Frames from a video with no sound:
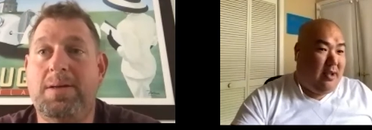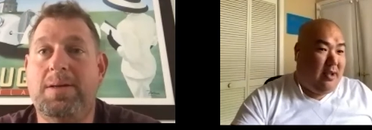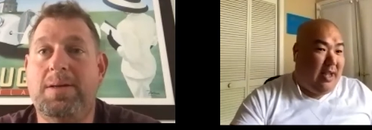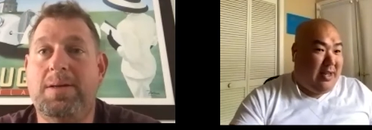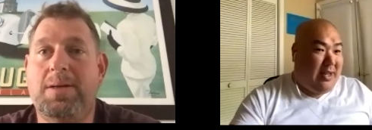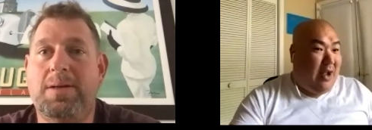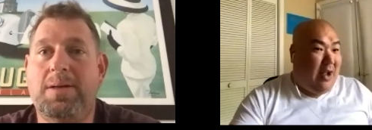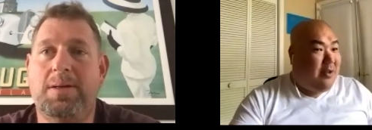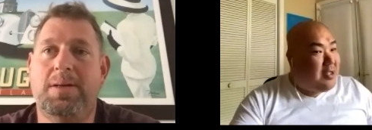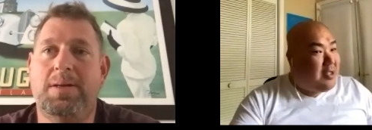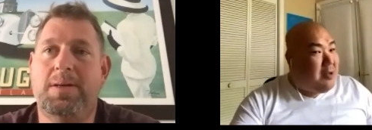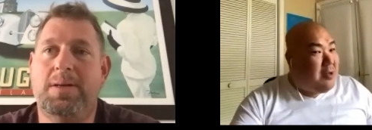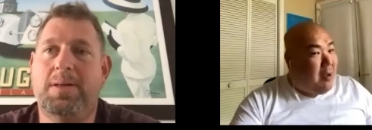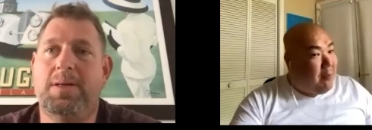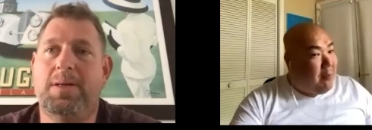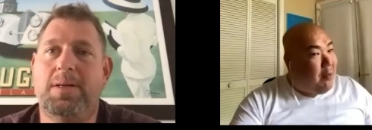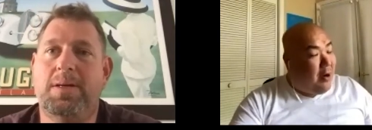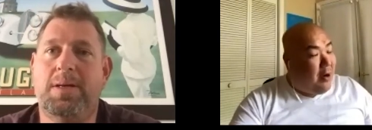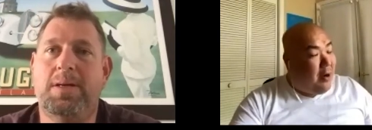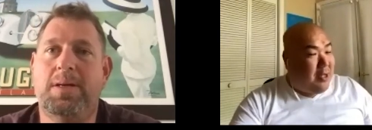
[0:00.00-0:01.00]
Speaker 1: and now it's going to be a
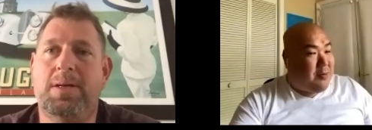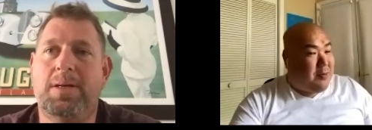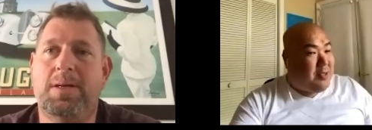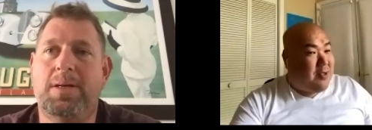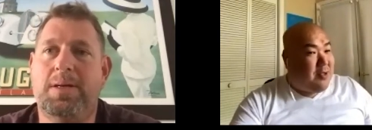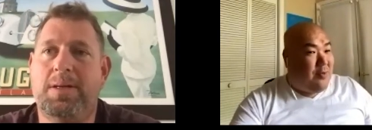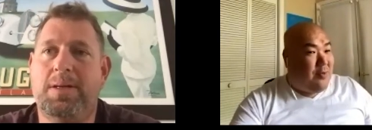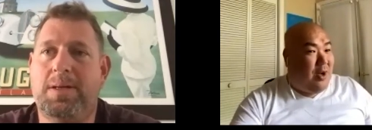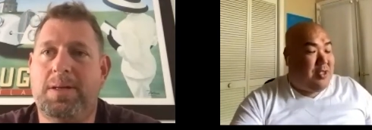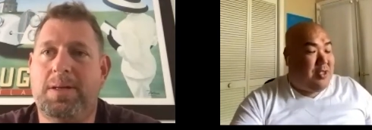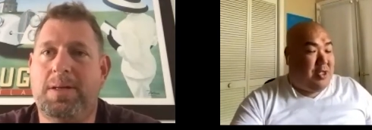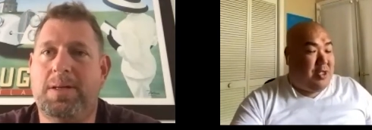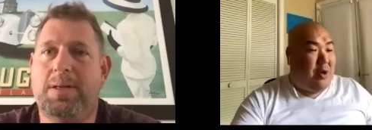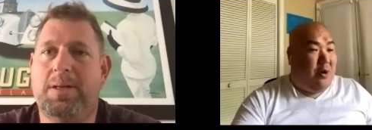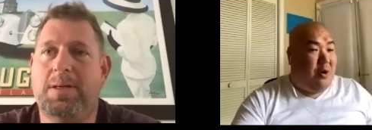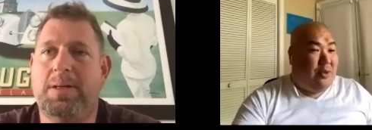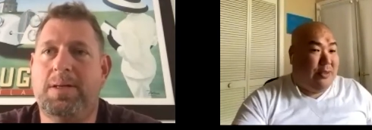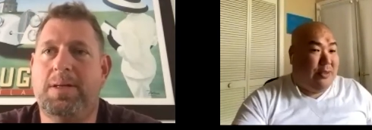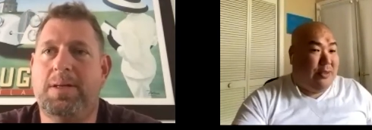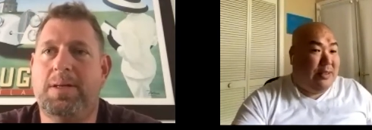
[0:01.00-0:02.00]
pretty expensive watch in
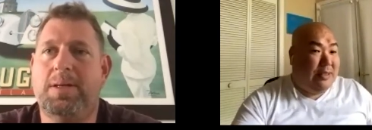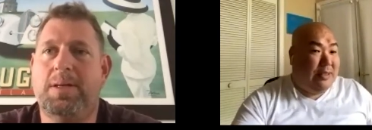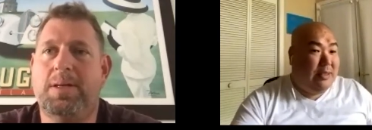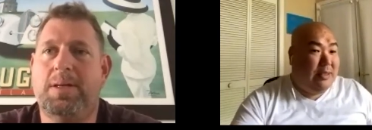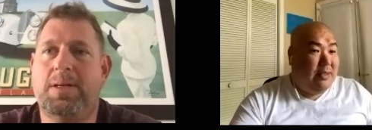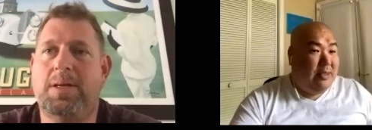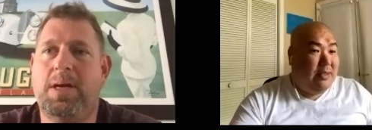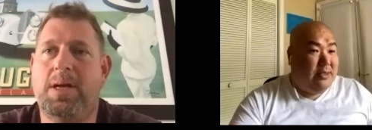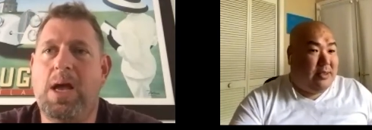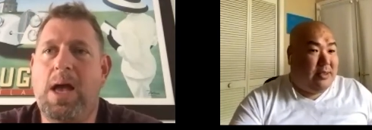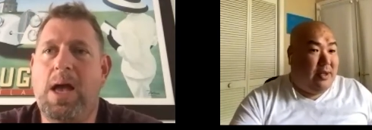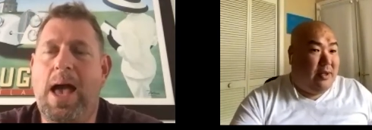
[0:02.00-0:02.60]
gold. So